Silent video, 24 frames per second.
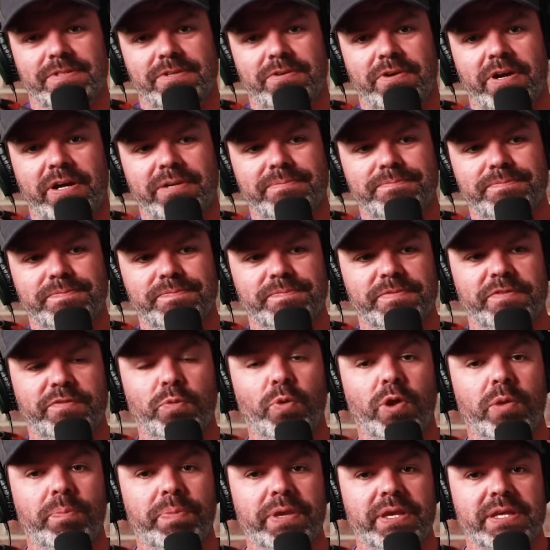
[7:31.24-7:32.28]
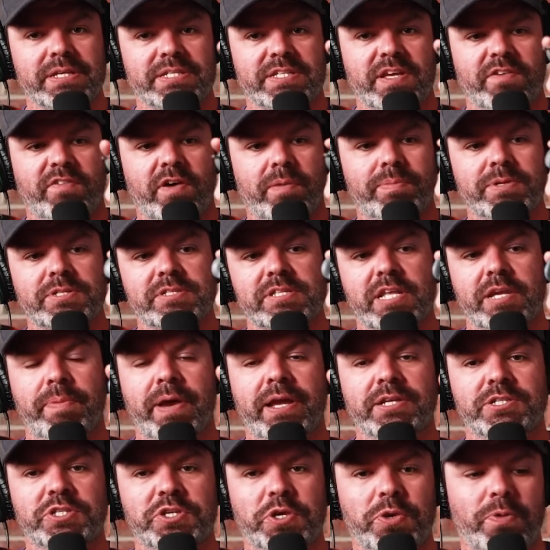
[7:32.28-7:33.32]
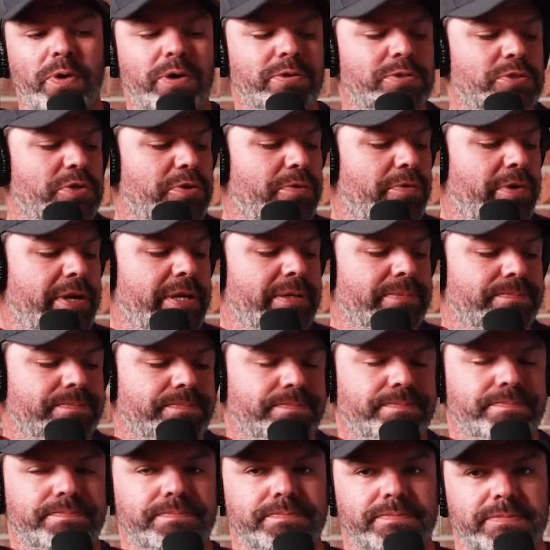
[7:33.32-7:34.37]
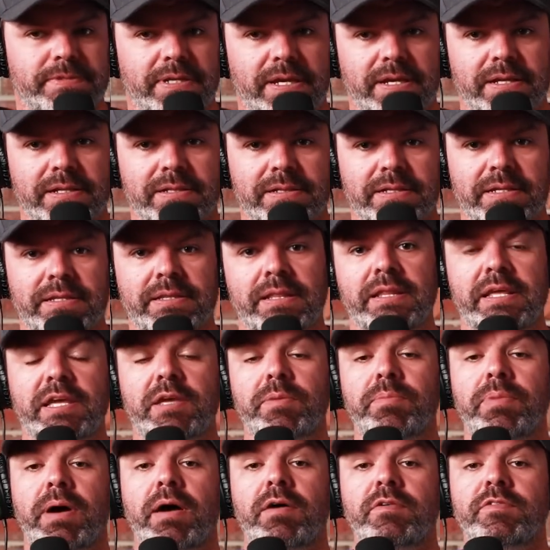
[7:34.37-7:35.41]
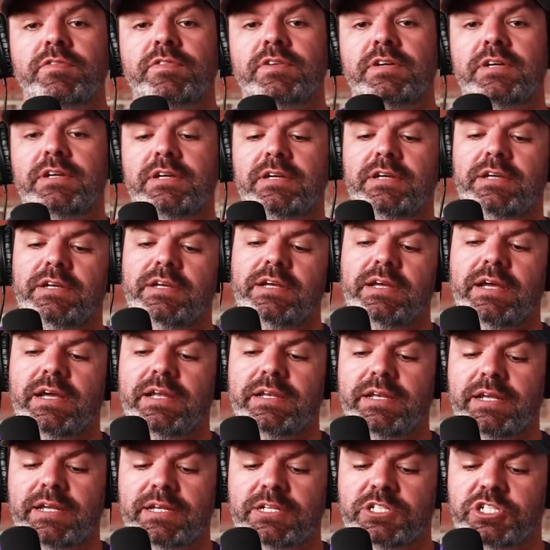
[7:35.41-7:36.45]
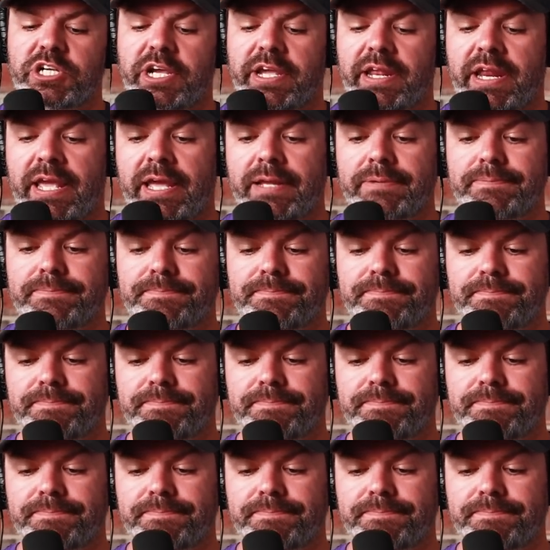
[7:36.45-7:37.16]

All right, if you want to pick yourself up a Sleep HQ O2 ring, click the link above and you can check it out.